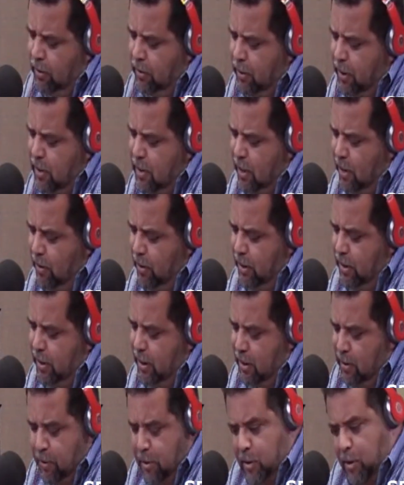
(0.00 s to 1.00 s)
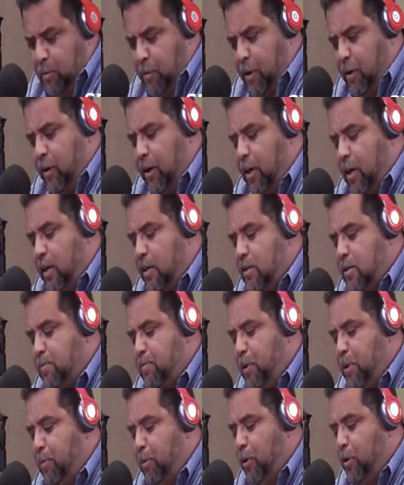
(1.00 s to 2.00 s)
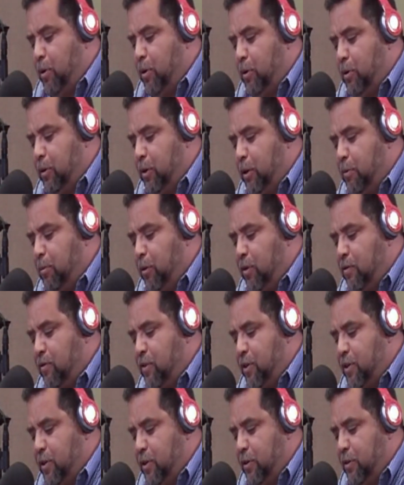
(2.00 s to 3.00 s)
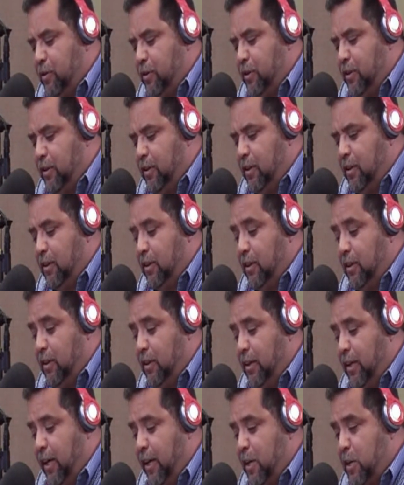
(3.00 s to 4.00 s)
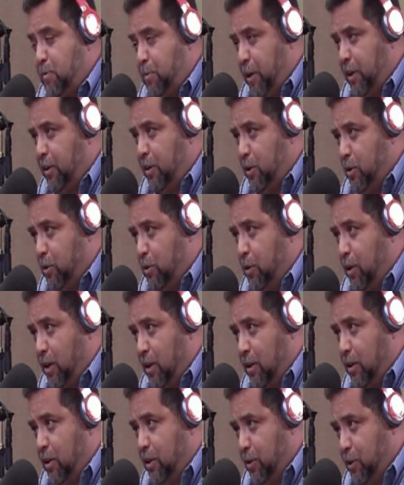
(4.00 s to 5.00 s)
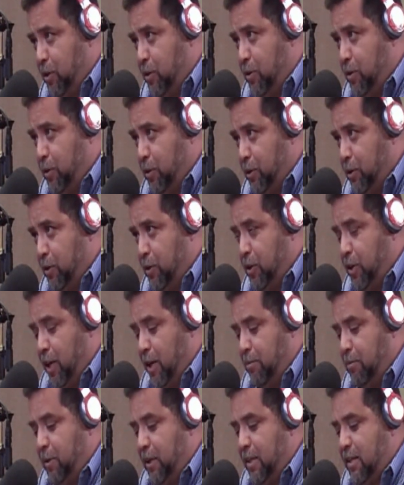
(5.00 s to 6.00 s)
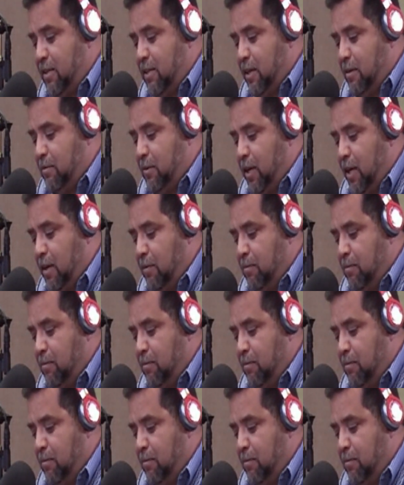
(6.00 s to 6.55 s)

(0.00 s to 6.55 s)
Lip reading: they expecting you do a good job, but at the same time, all people, because in reality, you work for everybody.